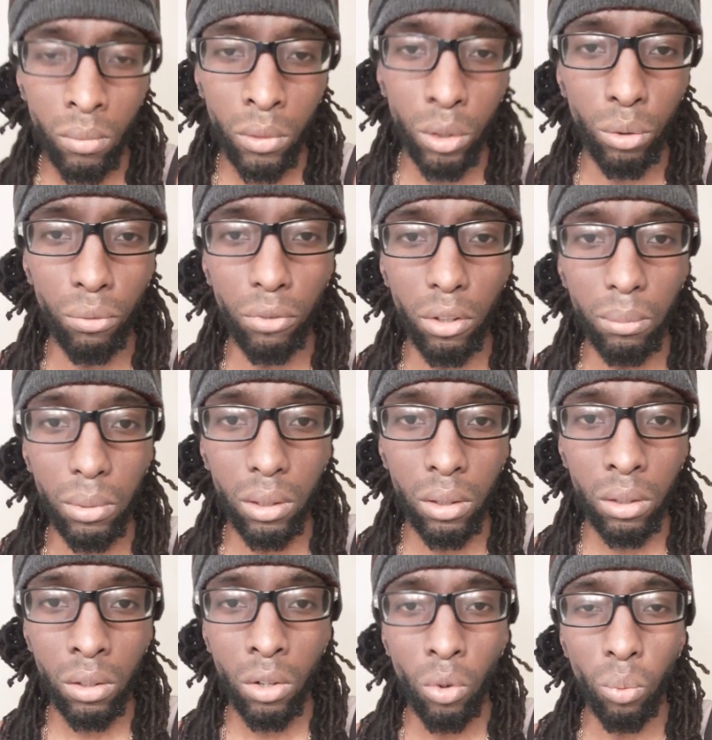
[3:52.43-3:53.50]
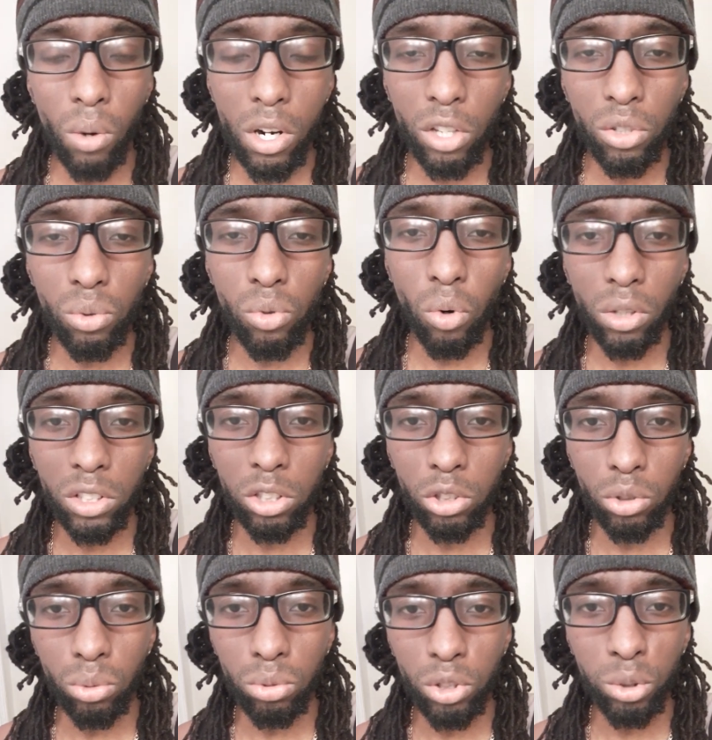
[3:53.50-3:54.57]
You feel me? What are you going to
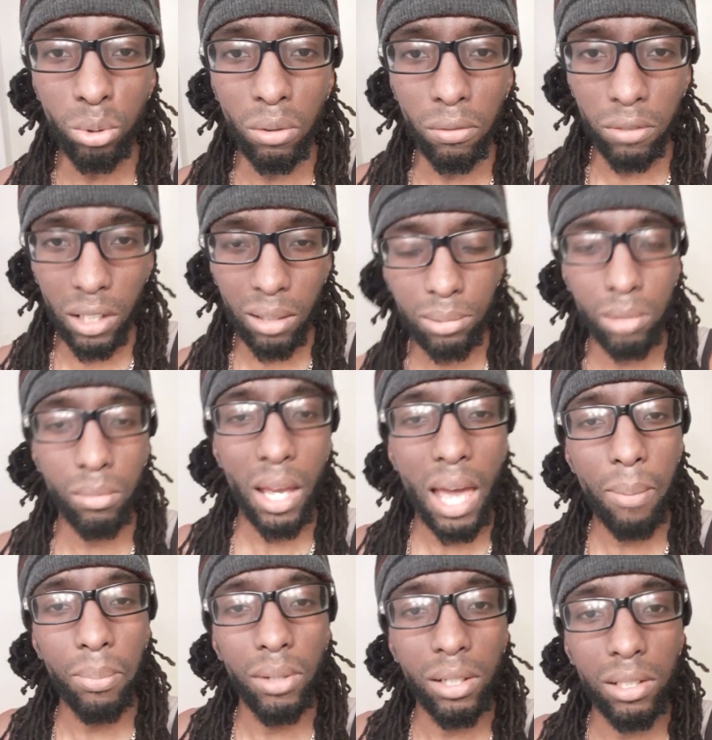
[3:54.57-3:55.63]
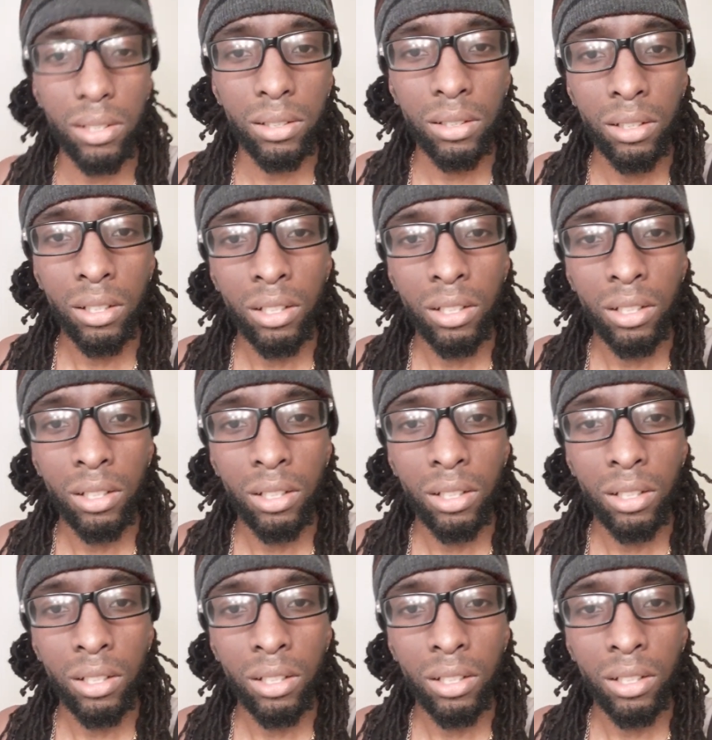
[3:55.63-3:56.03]
do to develop some happiness